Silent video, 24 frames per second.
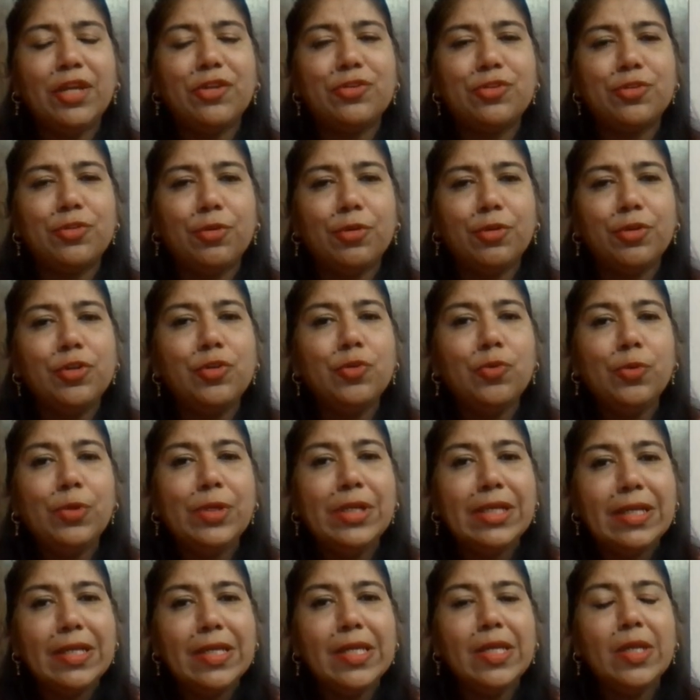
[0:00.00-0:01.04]
make sure you
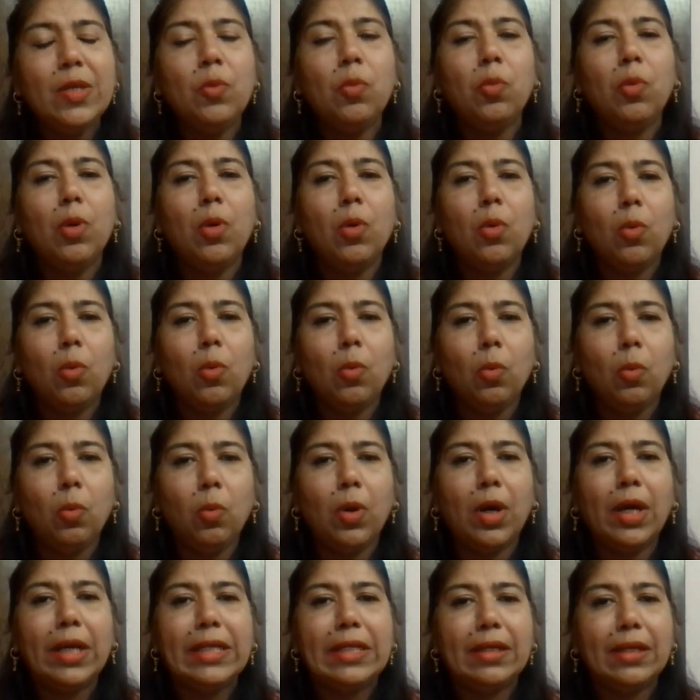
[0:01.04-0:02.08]
leave
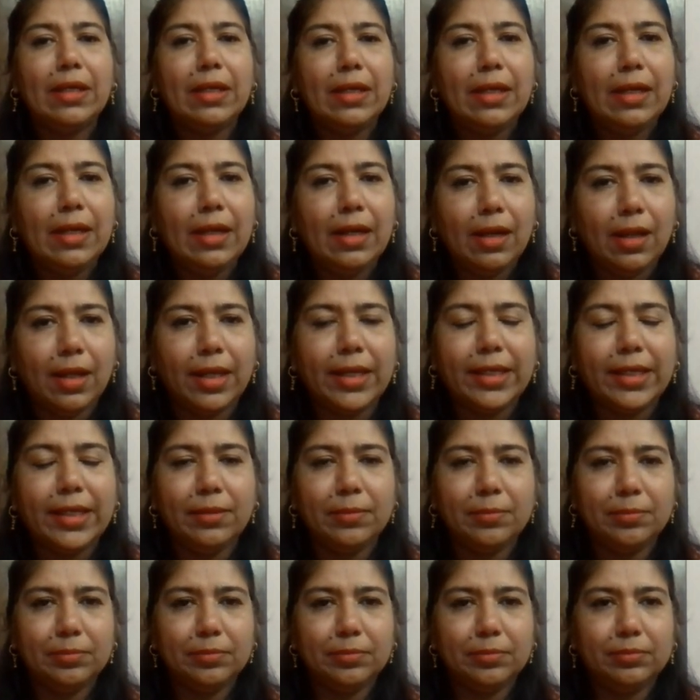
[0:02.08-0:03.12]
one
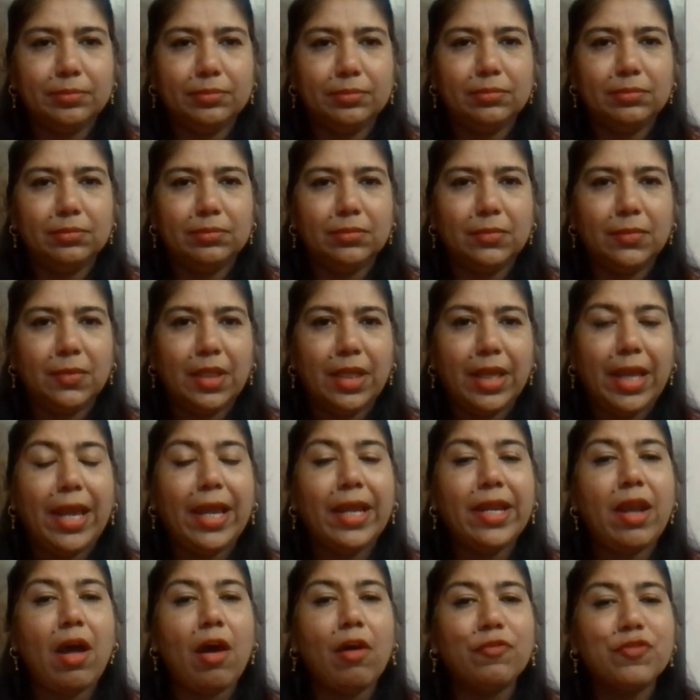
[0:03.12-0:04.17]
line.
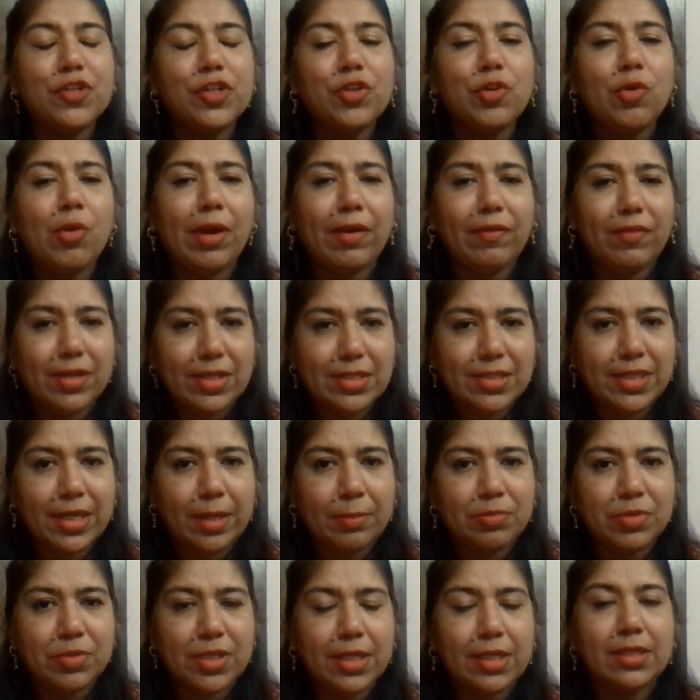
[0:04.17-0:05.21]
And after you have
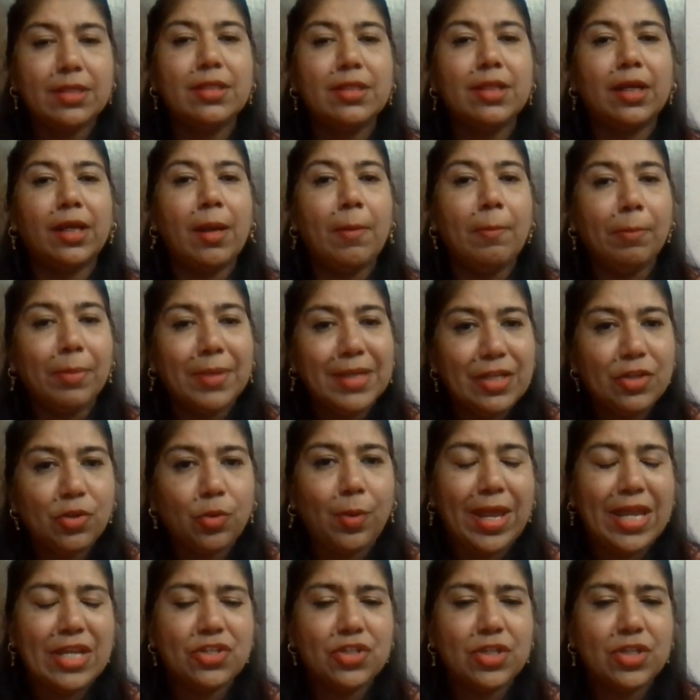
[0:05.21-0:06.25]
attempted the
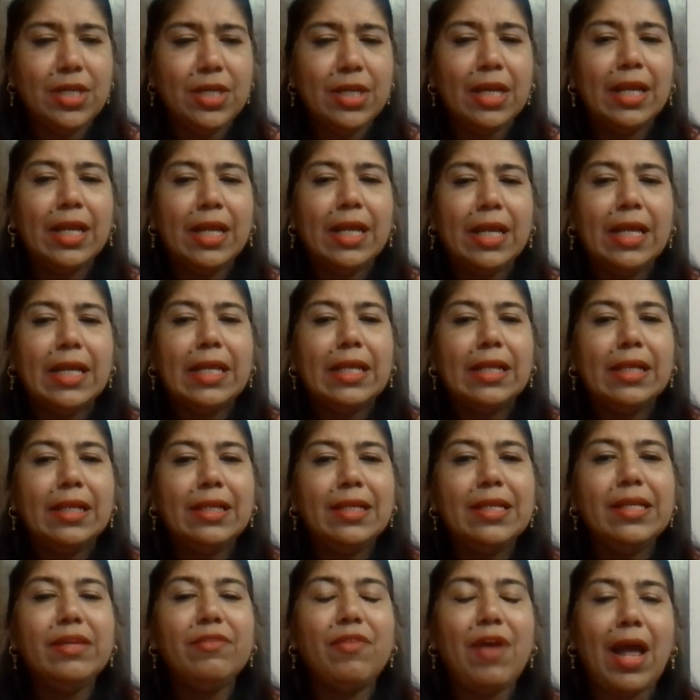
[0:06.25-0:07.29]
complete question,
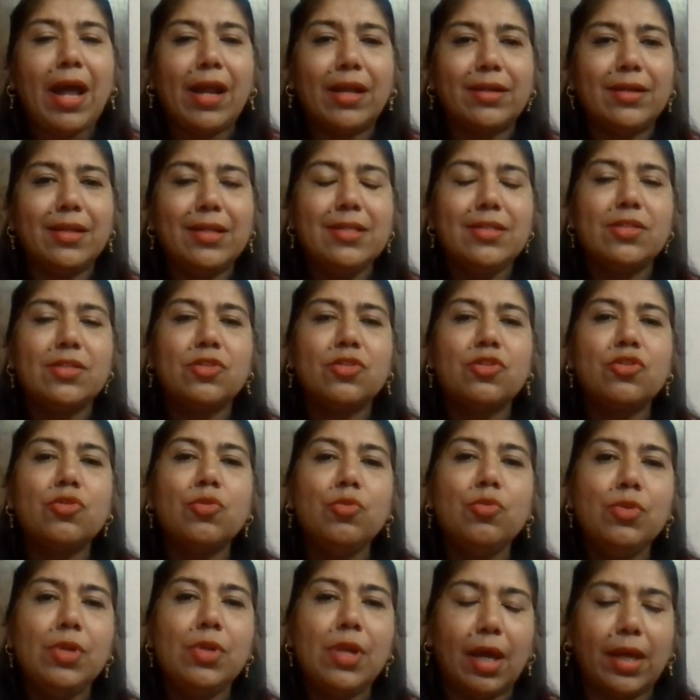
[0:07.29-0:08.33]
leave at least
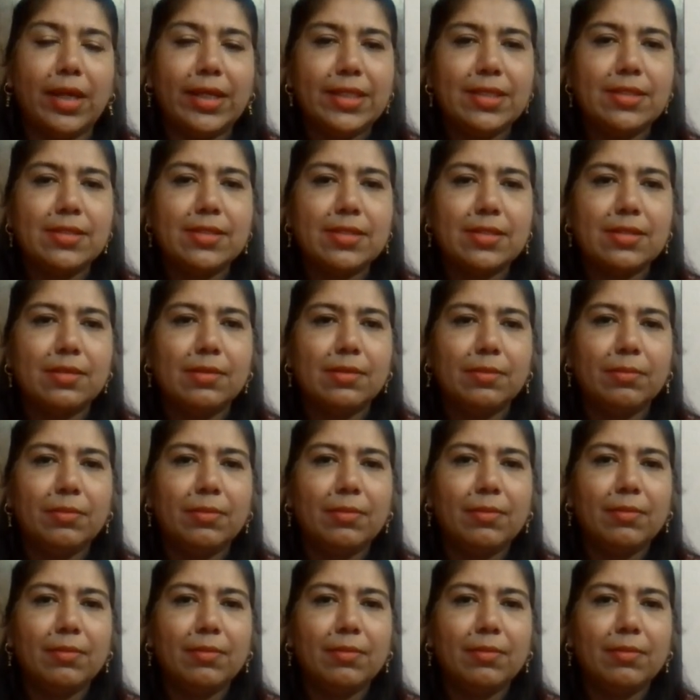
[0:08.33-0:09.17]
two lines.